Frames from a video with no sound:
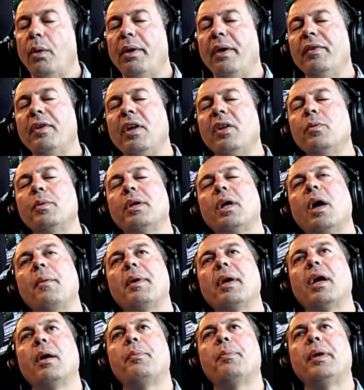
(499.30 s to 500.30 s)
Well, we have another one
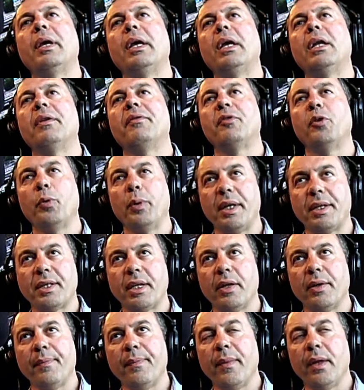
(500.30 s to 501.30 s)
coming up in a few weeks,
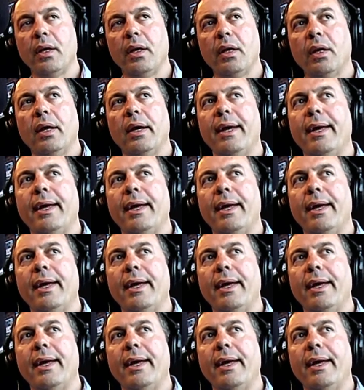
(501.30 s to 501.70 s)
Erin. Okay.